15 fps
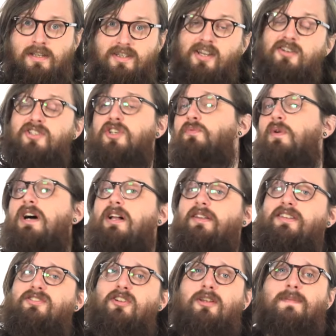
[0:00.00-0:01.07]
Dungeon World
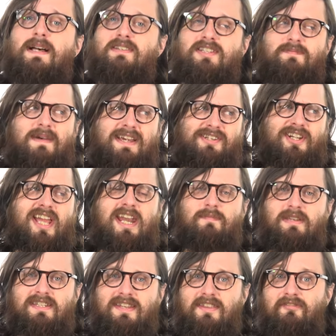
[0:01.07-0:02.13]
is all about smashing
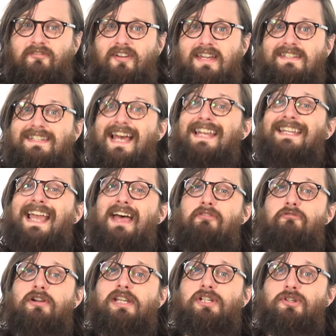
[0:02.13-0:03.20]
enemies in the face and
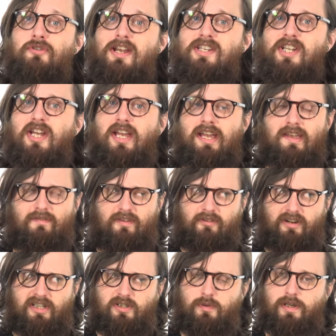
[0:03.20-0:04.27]
gathering treasure, if
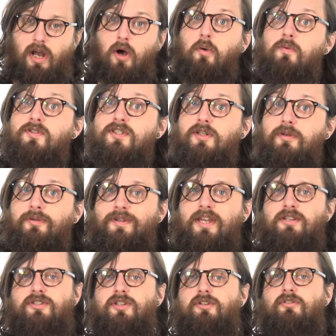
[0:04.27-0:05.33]
you're into an old school
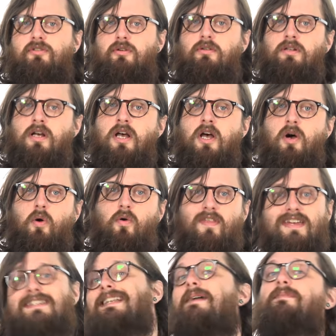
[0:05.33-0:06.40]
dungeon crawl, or
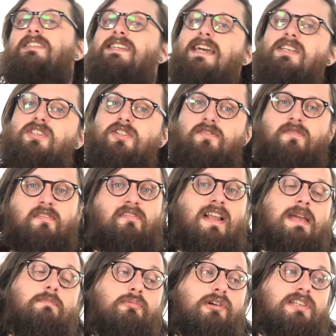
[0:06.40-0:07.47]
there's Lamentations of the
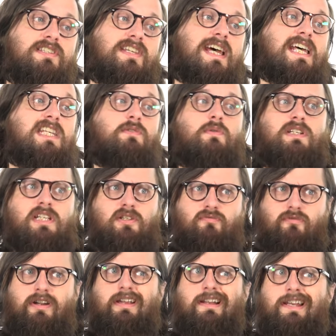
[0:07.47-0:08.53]
Flame Princess, which is
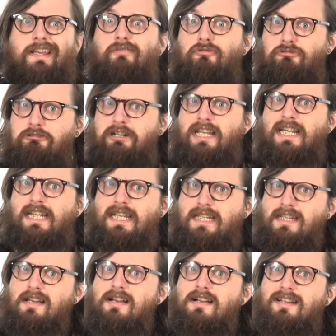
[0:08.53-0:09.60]
really, really
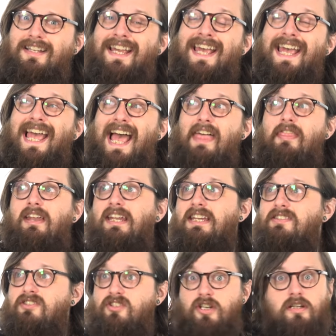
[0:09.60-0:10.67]
dark, and the
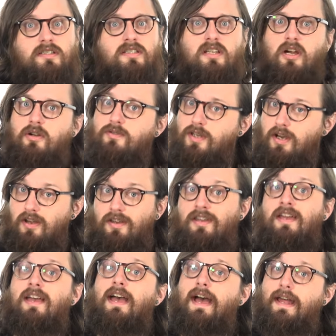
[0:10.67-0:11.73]
list just goes on
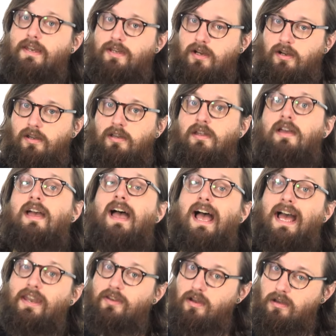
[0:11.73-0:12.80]
and on
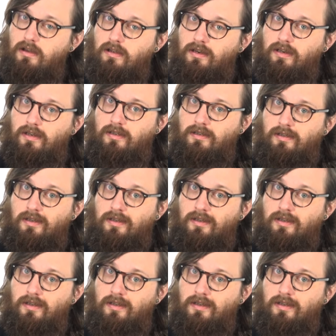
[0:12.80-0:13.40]
and on.